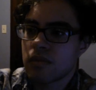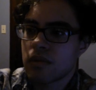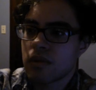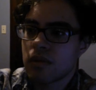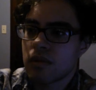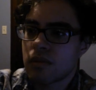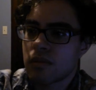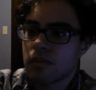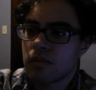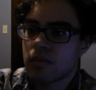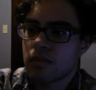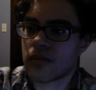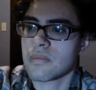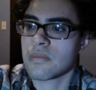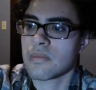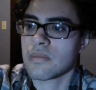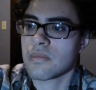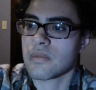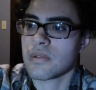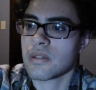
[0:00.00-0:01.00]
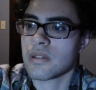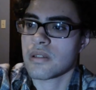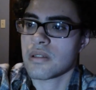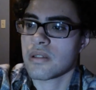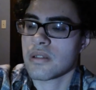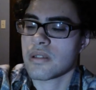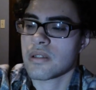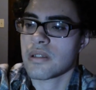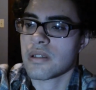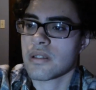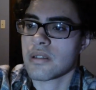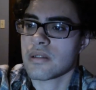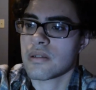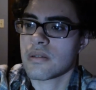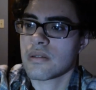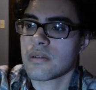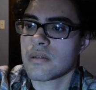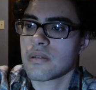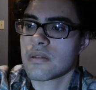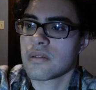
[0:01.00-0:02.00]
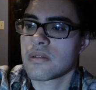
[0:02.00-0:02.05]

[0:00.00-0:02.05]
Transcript: No. There you go.